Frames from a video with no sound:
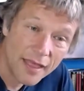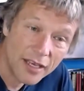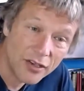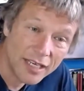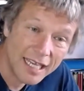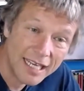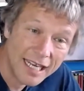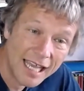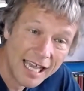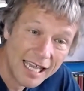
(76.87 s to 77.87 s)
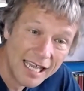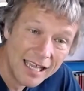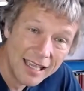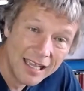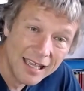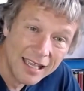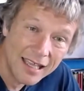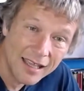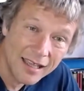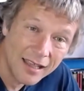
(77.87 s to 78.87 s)
Then you're going to hit an E.
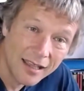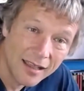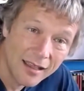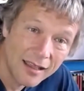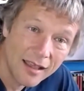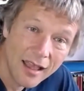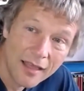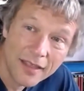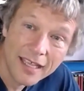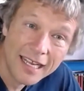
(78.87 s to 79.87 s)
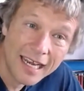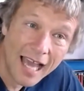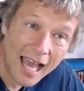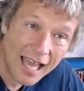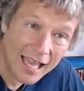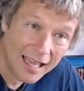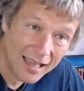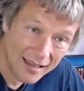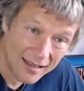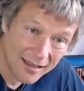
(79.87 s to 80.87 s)
And then you hit an A.
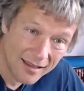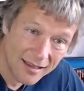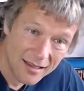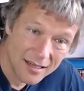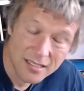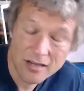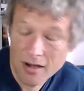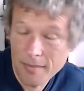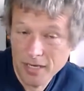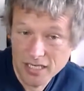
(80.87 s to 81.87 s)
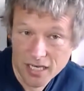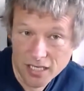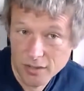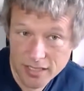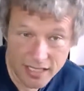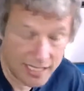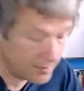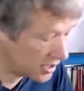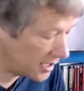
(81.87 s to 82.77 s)
So grab your guitar, do it at the same